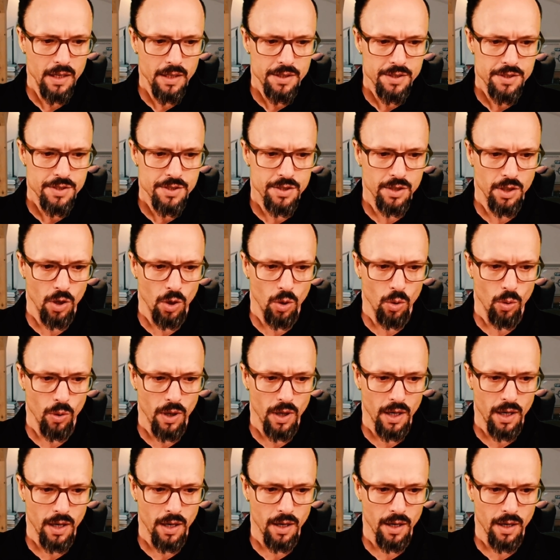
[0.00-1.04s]
So,
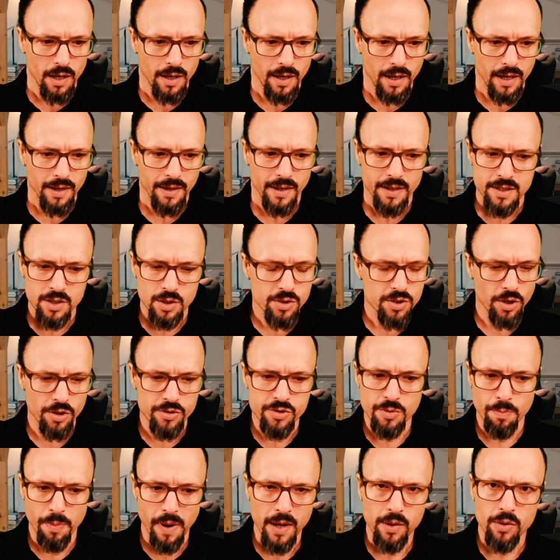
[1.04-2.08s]
and this goes
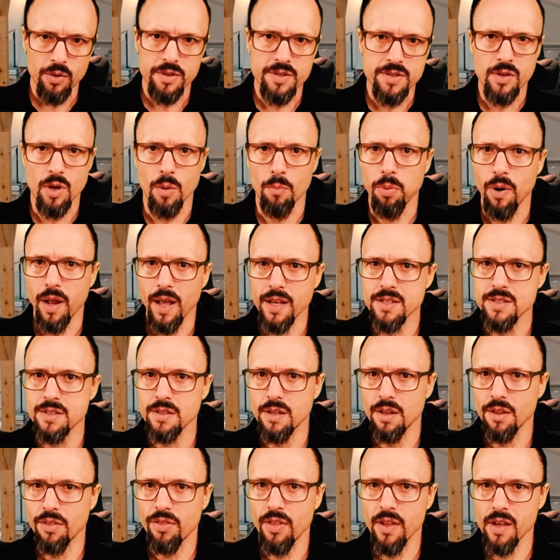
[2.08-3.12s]
also back to this
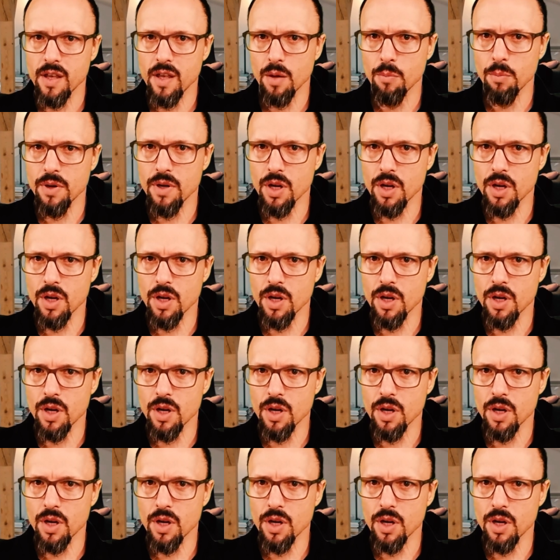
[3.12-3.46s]
complexity thinking,